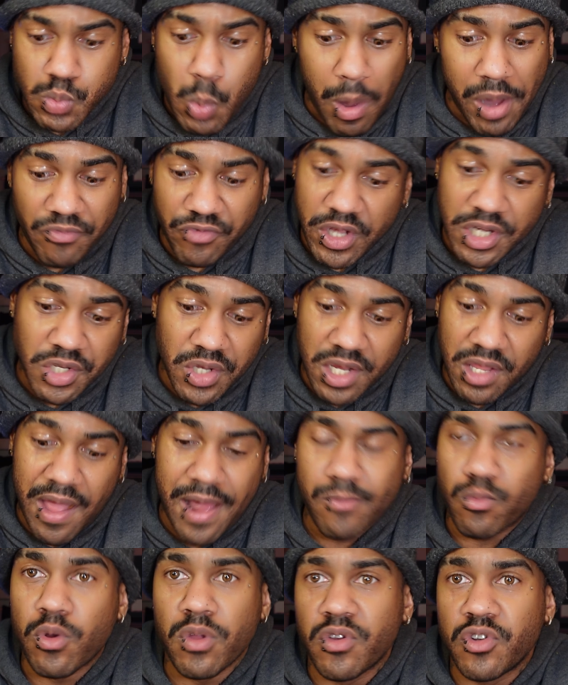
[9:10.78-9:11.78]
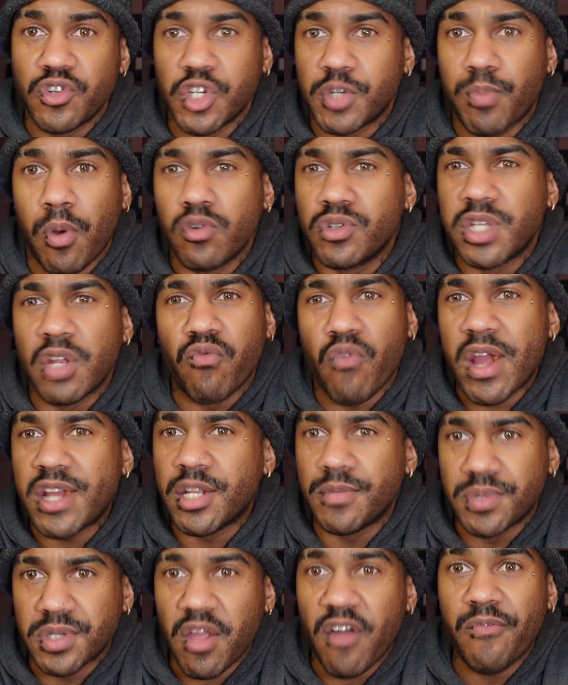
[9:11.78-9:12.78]
and things like that where they're just posting
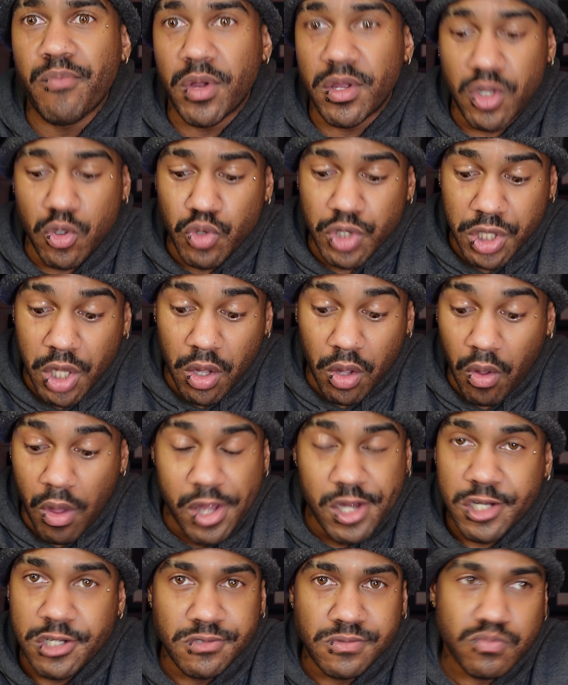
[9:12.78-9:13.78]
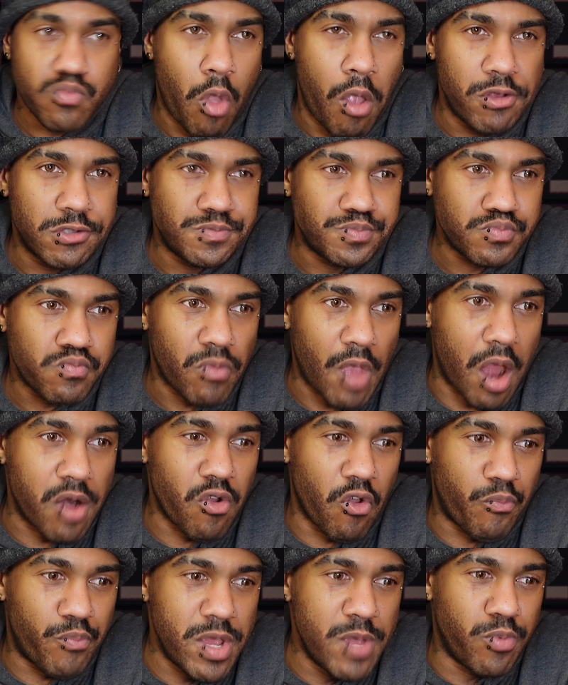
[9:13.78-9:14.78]
random stuff but you still i don't
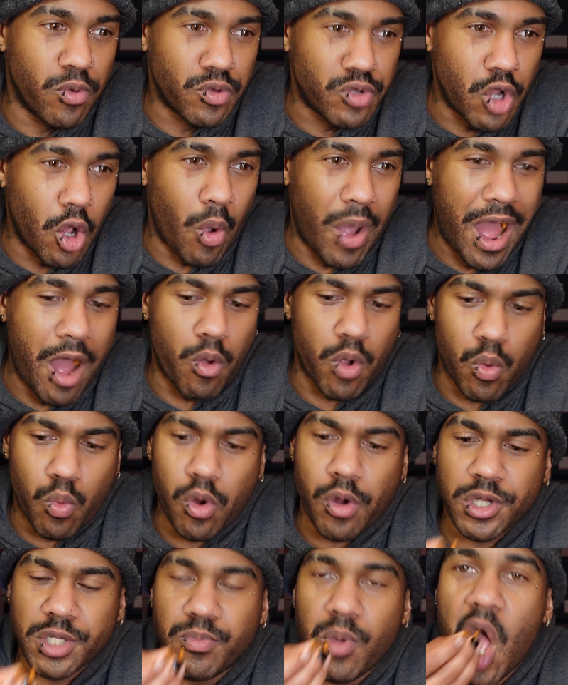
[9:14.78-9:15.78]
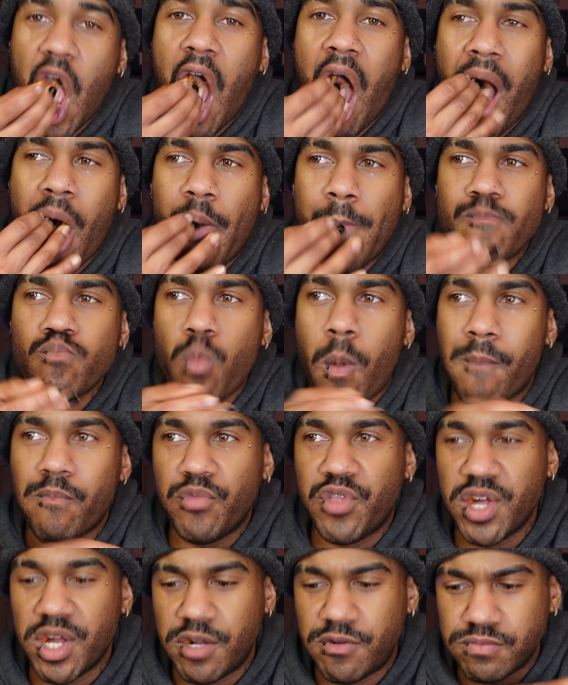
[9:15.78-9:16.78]
know if people know how it works but
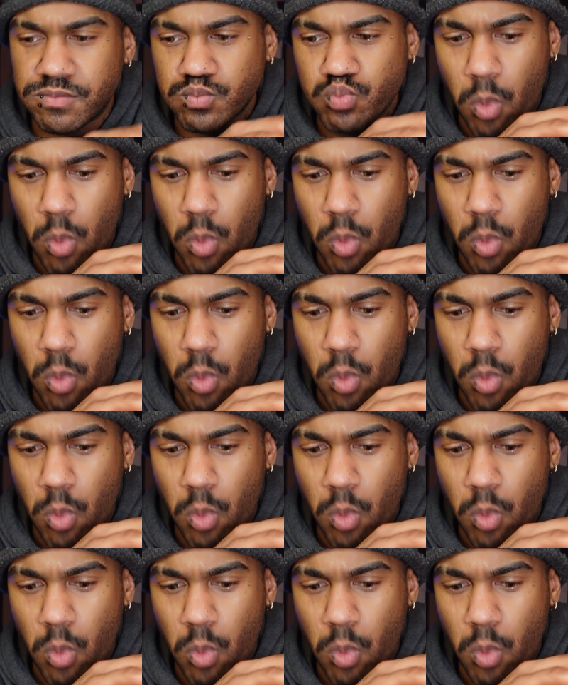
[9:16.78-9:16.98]
the